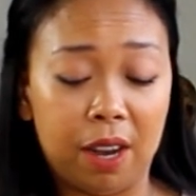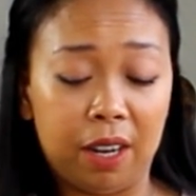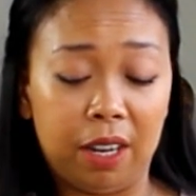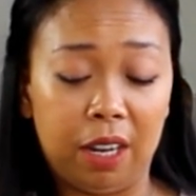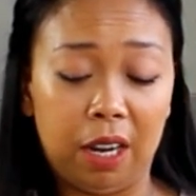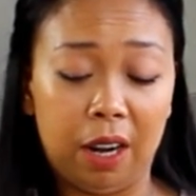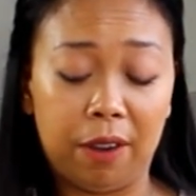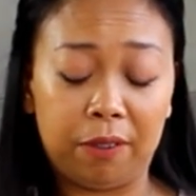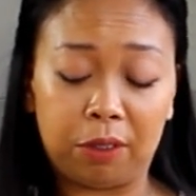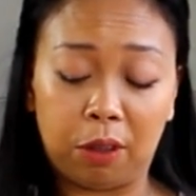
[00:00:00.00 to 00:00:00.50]
any
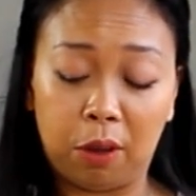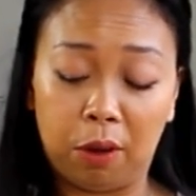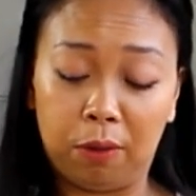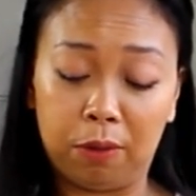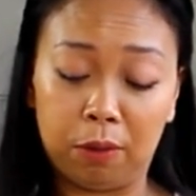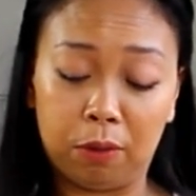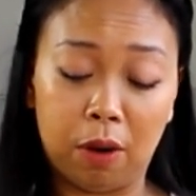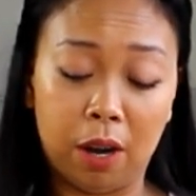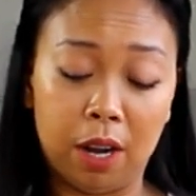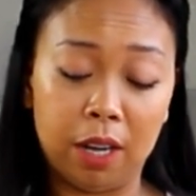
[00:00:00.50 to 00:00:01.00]

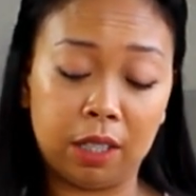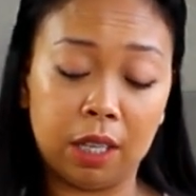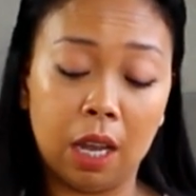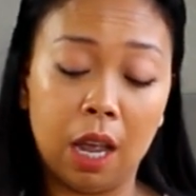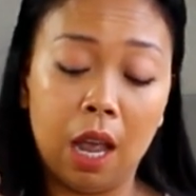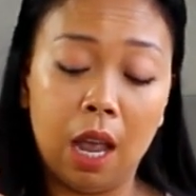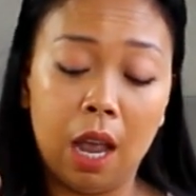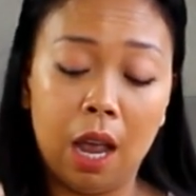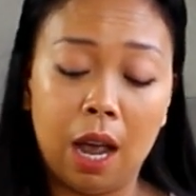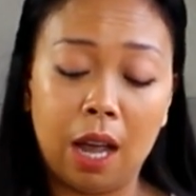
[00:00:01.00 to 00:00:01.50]
leftover rice.
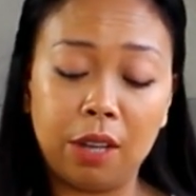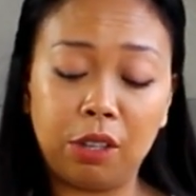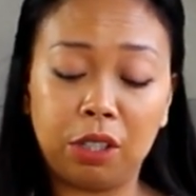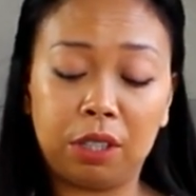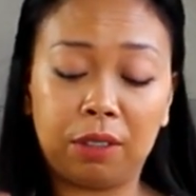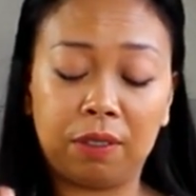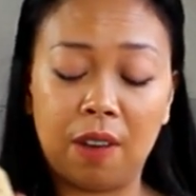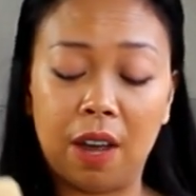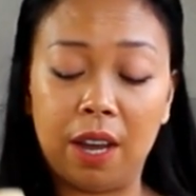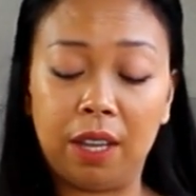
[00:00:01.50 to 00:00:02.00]
I
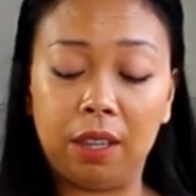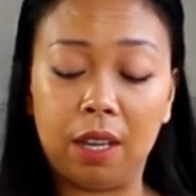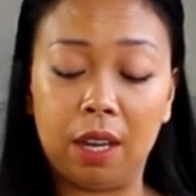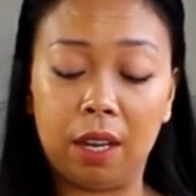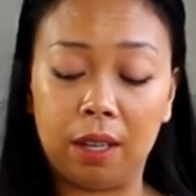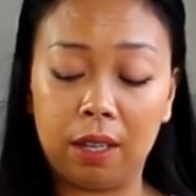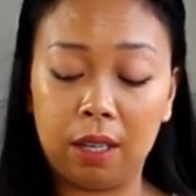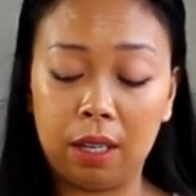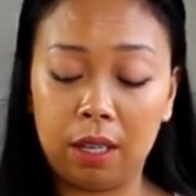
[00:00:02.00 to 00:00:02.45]
just find that